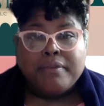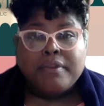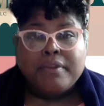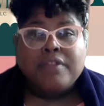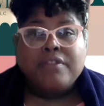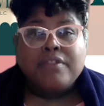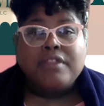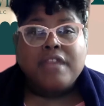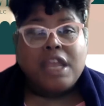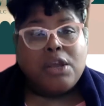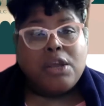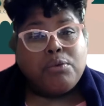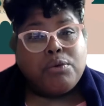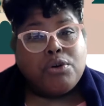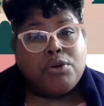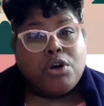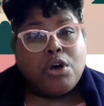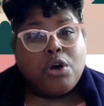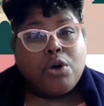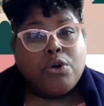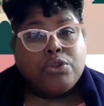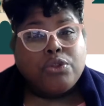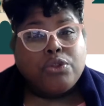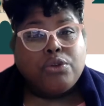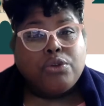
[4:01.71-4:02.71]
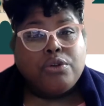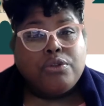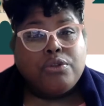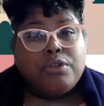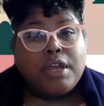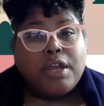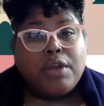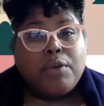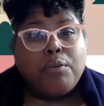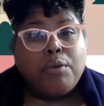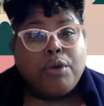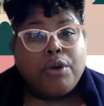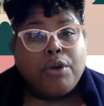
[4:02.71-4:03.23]
they will go through
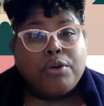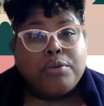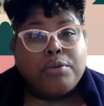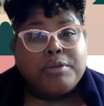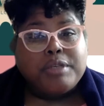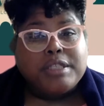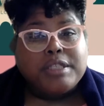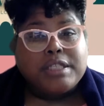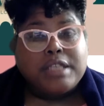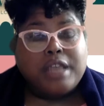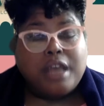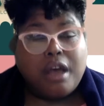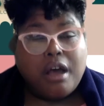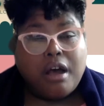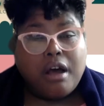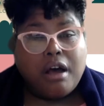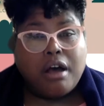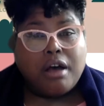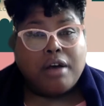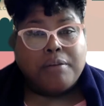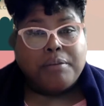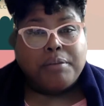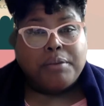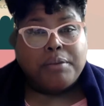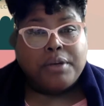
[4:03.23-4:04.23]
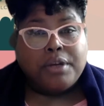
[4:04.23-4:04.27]
their workman's comp